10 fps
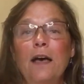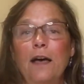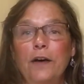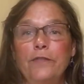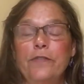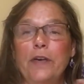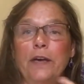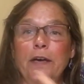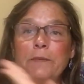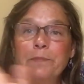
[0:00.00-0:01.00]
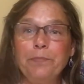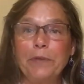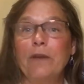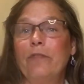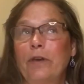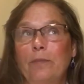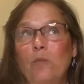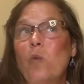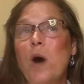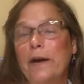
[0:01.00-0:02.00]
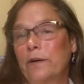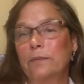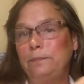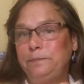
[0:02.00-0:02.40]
of the water